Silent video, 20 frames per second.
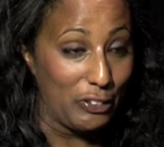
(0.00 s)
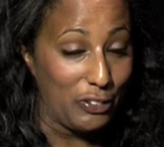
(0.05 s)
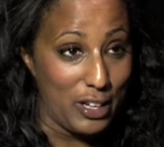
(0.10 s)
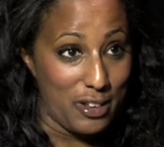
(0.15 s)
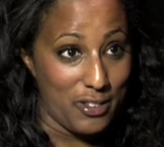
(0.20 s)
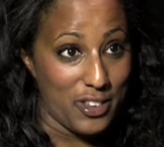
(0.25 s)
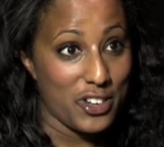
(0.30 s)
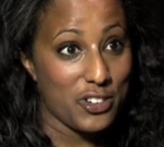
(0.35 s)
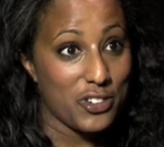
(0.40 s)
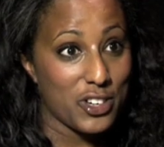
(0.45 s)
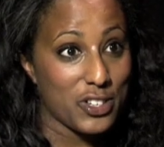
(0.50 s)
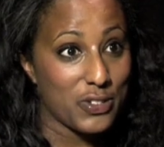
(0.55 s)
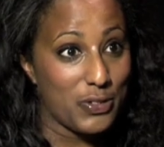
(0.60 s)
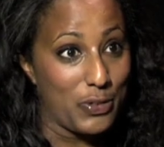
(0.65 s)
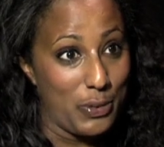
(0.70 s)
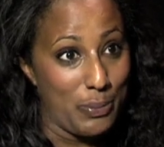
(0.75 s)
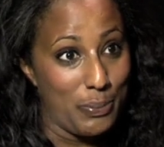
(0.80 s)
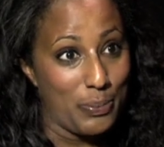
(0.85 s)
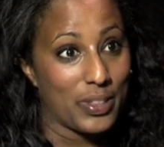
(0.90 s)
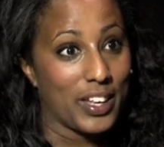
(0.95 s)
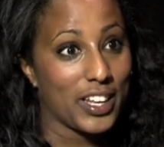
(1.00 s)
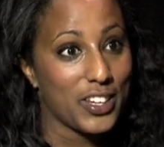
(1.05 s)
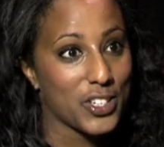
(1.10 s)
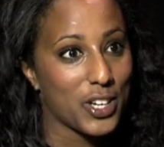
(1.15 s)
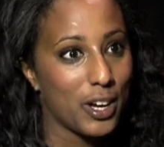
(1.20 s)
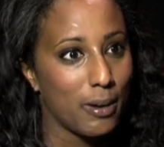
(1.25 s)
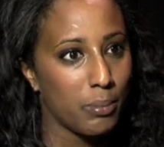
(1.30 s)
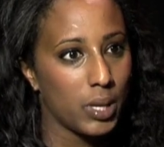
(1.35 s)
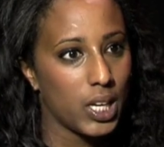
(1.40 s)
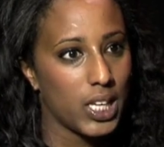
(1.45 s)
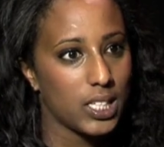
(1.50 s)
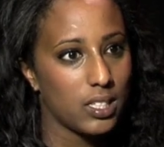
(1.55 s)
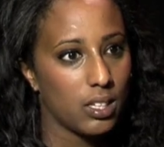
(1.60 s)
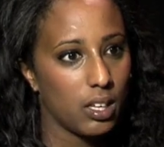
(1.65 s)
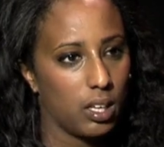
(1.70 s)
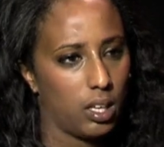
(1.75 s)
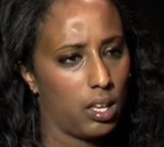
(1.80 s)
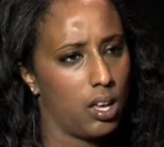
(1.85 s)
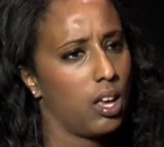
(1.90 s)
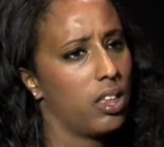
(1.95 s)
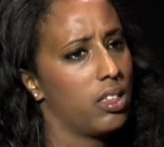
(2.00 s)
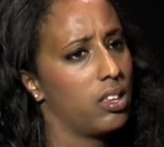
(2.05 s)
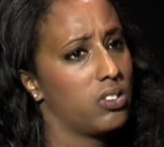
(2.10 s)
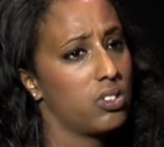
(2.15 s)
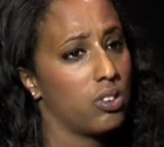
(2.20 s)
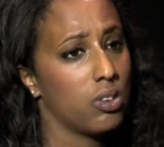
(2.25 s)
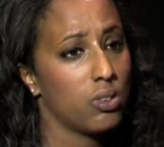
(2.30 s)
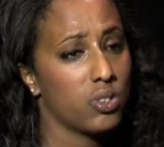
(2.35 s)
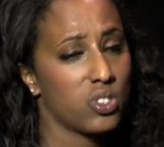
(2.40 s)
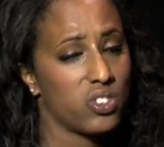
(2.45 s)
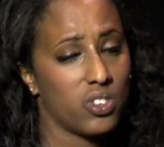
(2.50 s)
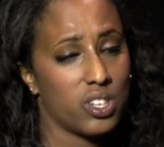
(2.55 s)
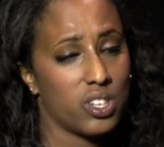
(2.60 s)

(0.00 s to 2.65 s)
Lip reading: If there's interest from Danish companies, yeah, there's a huge